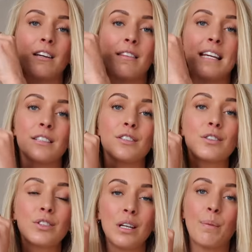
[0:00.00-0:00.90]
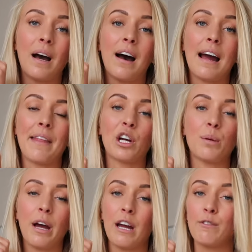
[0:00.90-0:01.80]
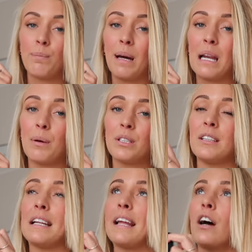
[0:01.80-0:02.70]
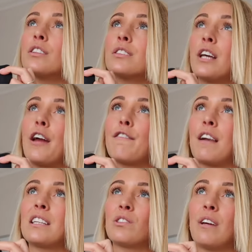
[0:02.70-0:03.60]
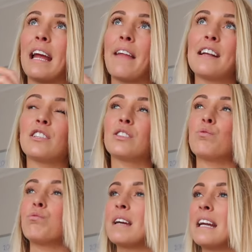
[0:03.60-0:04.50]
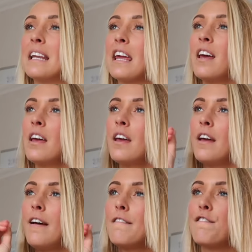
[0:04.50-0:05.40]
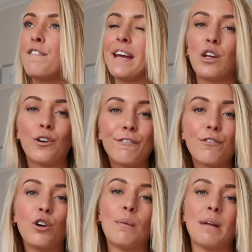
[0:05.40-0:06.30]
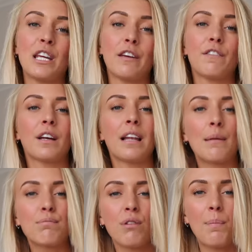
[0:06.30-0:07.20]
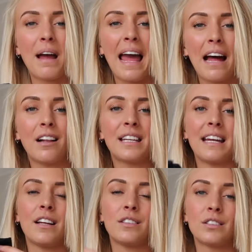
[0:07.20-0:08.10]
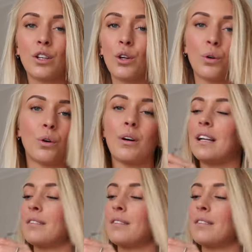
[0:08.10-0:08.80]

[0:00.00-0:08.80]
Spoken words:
So these are super high. They come over your belly button and they are so flattering. And they just really fit your form and make you feel like proper held in and secure.